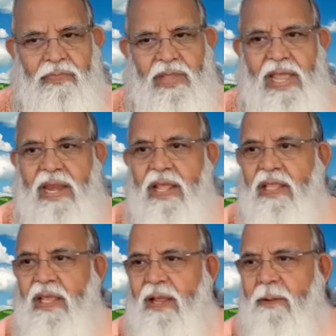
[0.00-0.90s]

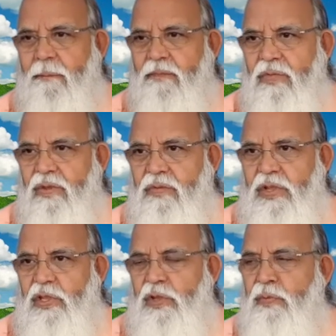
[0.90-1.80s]
Anything
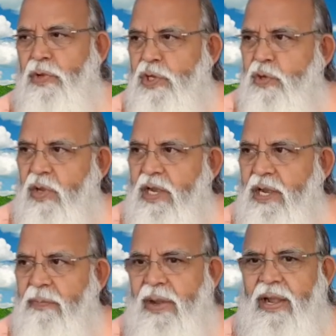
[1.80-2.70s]
is mutually
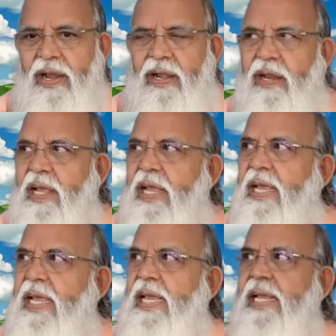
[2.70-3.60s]
dependent
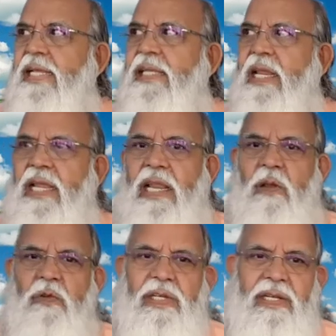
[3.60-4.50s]
is an
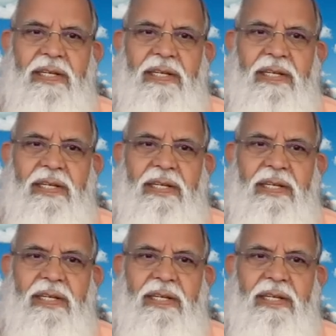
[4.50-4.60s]
illusion.